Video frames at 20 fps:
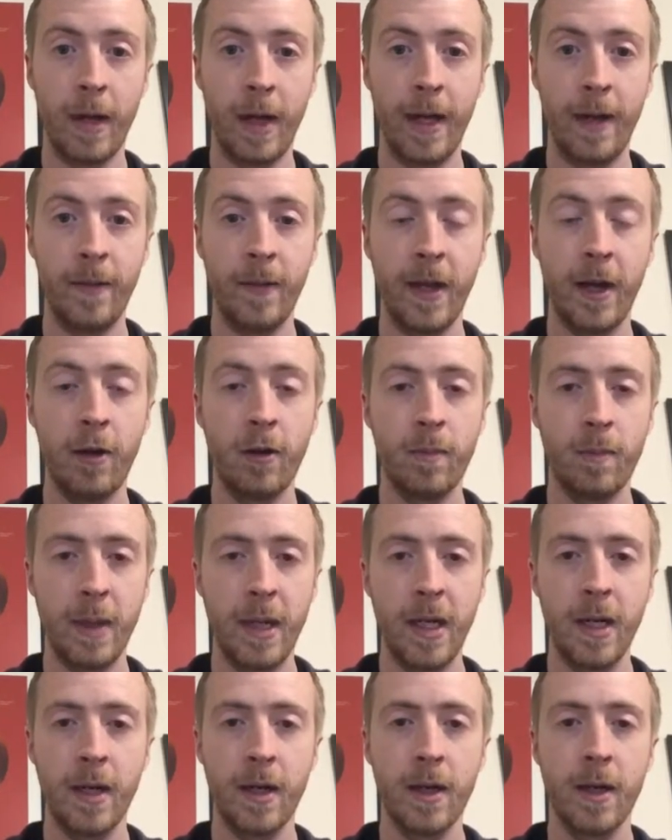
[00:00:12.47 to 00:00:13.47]
And there have
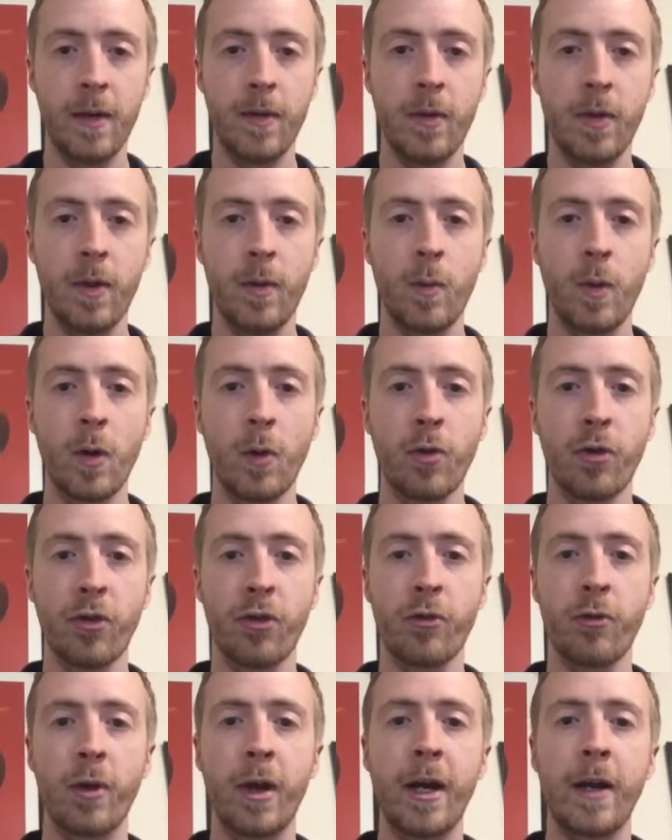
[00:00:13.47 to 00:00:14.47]
been a real
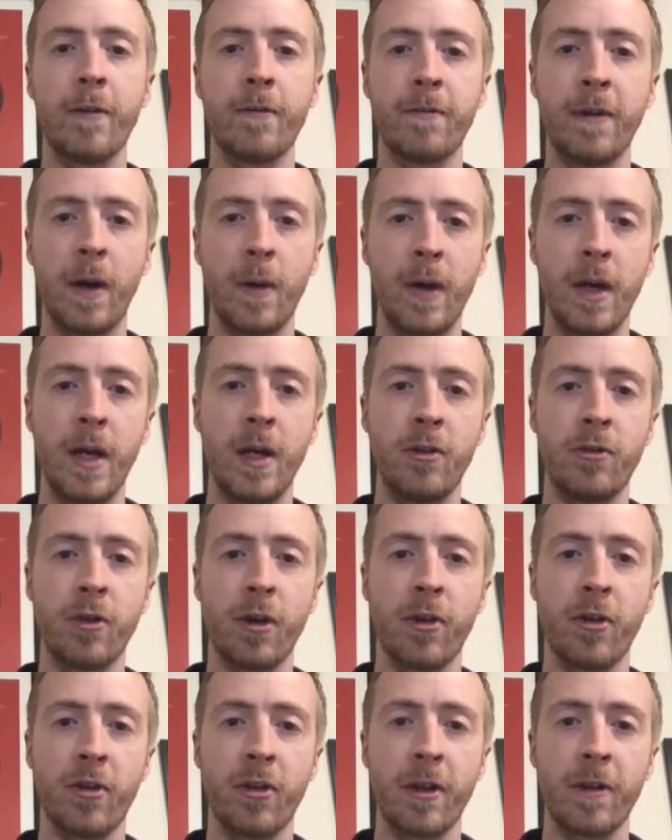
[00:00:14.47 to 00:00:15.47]
string of very
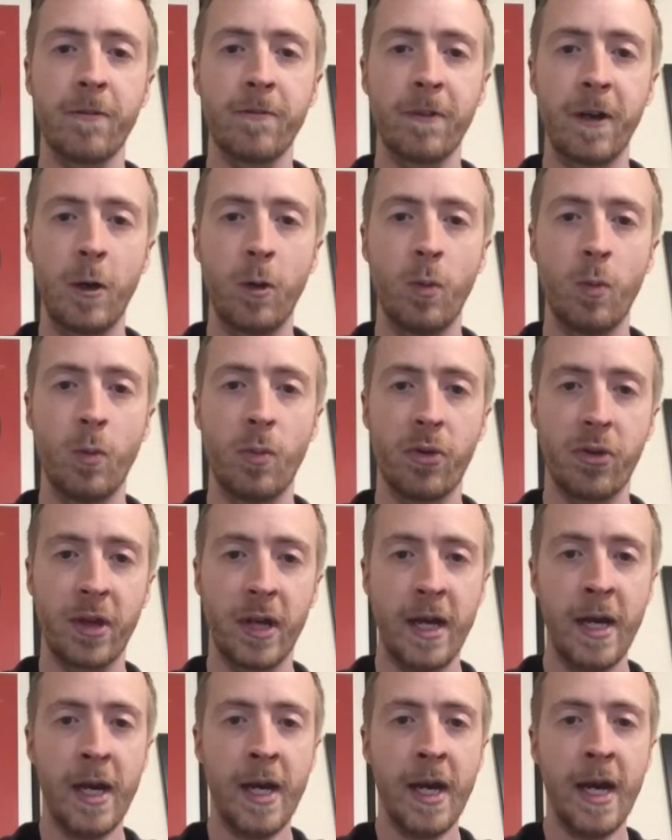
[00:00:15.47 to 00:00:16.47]
interesting films
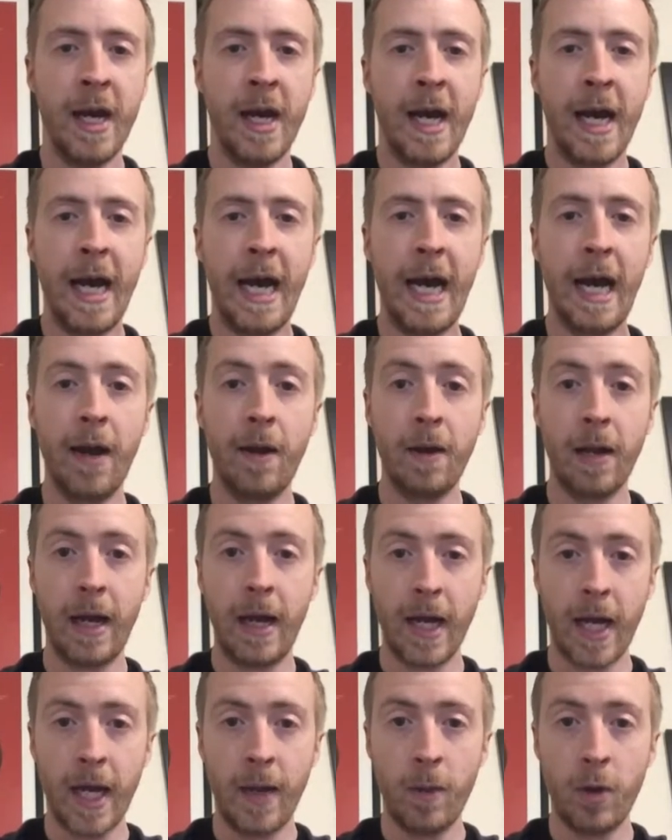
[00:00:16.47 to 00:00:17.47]
out
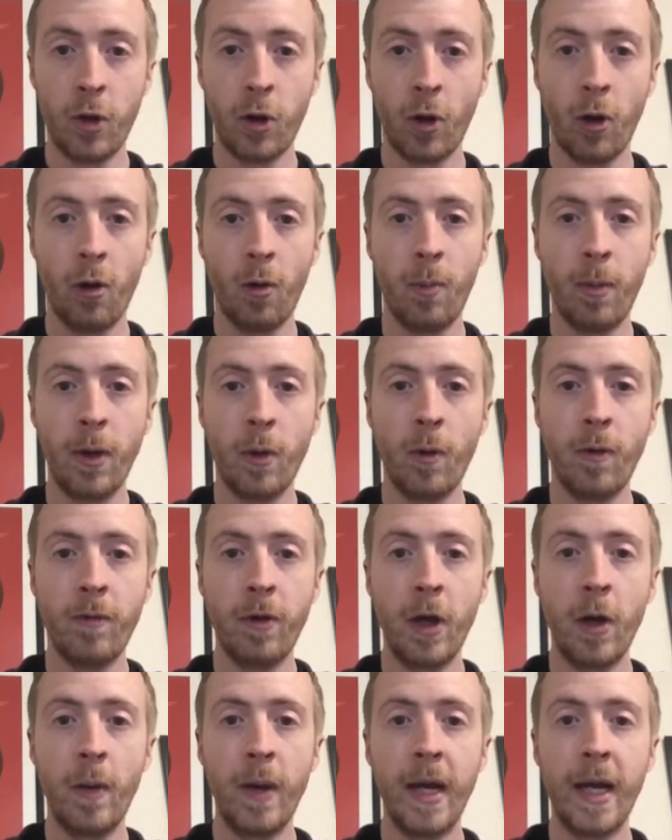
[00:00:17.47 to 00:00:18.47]
lately, which I will be
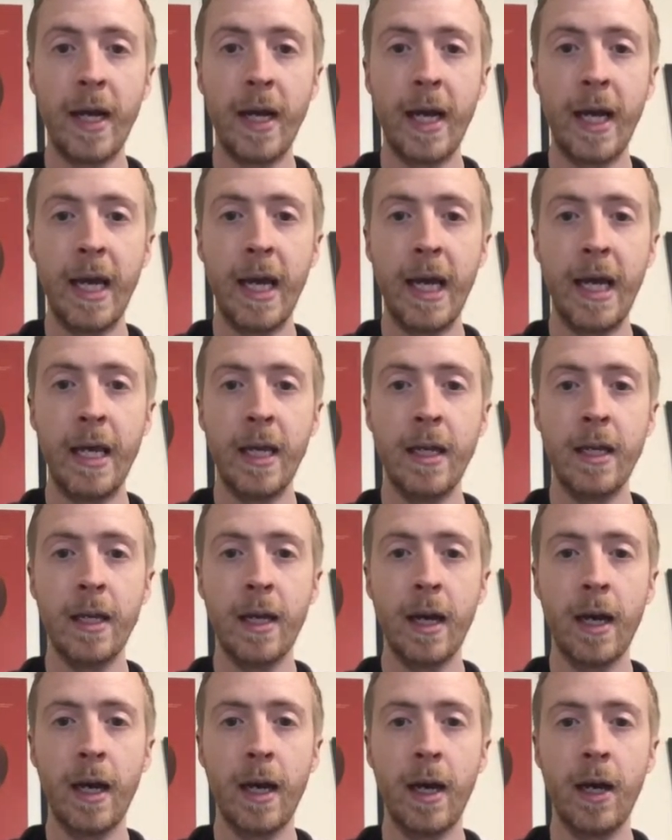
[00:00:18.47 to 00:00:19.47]
reviewing in
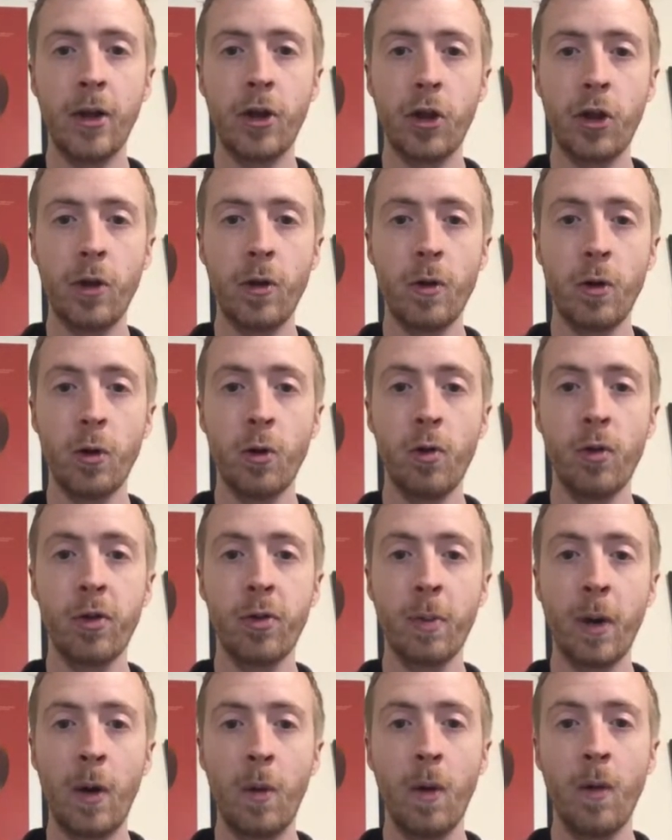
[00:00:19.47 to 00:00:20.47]
due course.
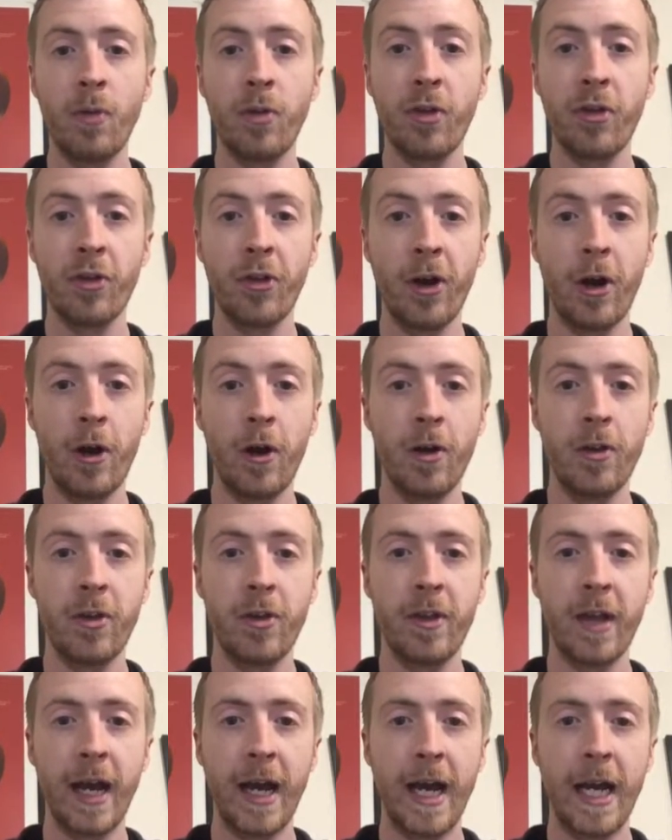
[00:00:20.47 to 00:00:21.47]
But I want to start
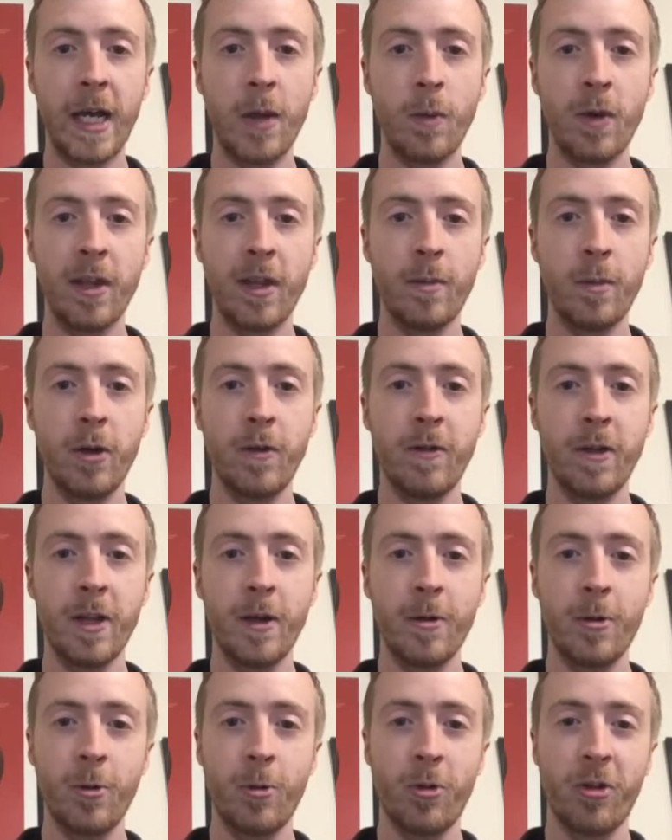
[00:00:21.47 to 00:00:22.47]
today with a movie
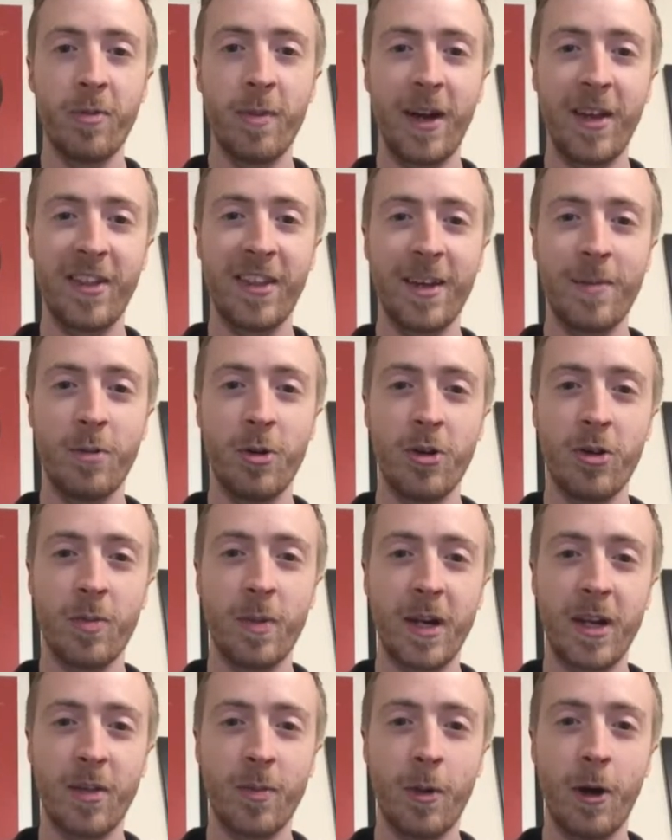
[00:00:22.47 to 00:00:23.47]
that automatically puts a
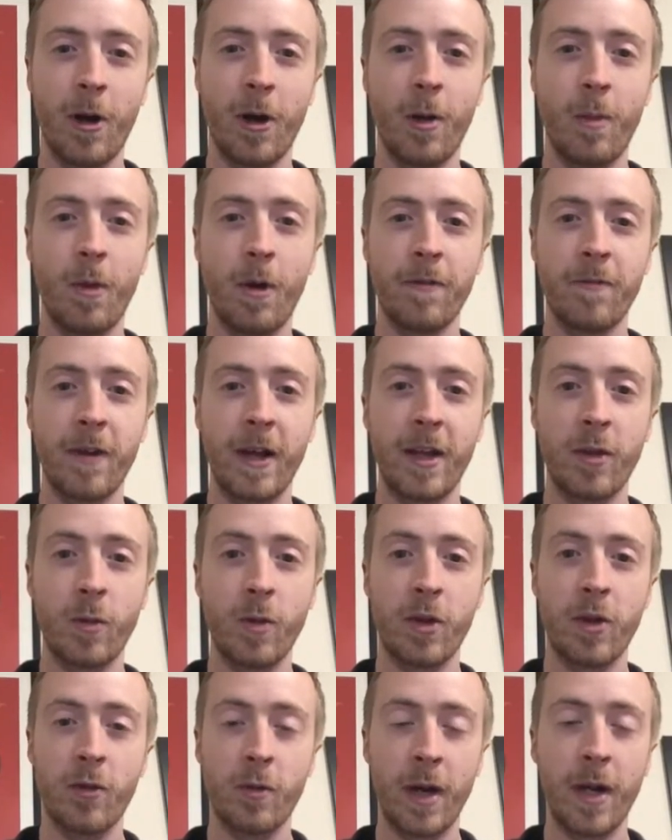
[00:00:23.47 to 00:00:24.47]
big smile on my face,
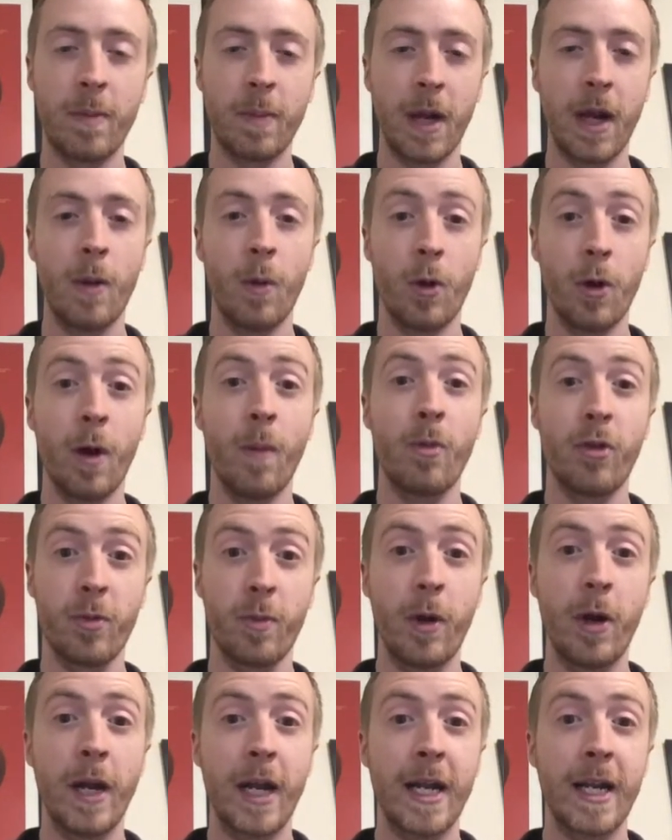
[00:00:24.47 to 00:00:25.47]
which is Ready Player One. I'm
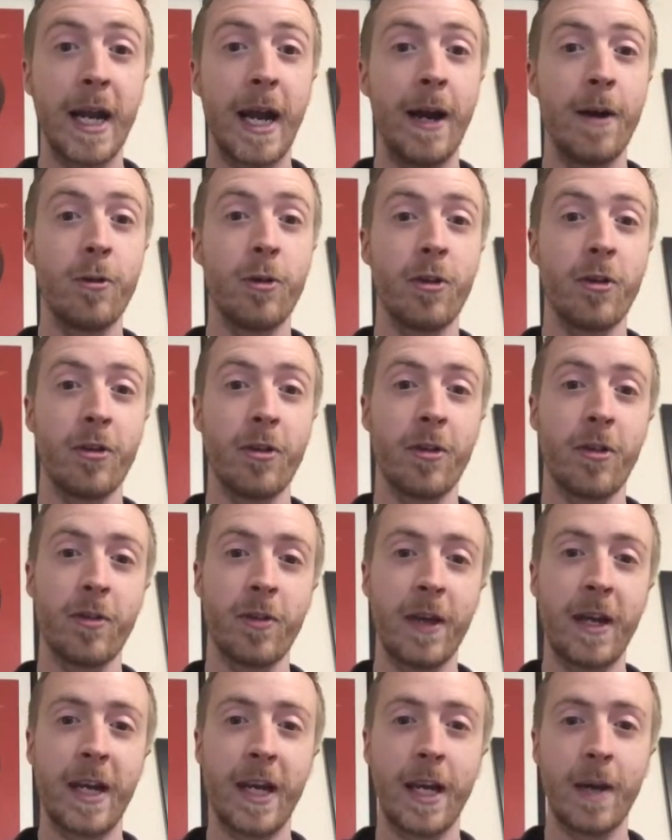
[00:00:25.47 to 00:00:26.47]
smiling now just
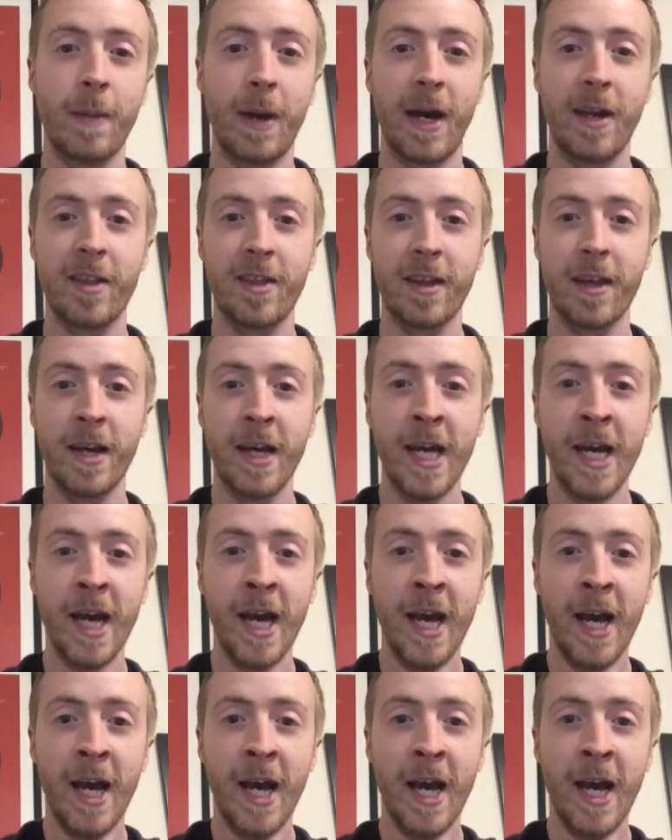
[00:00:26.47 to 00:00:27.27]
thinking about it.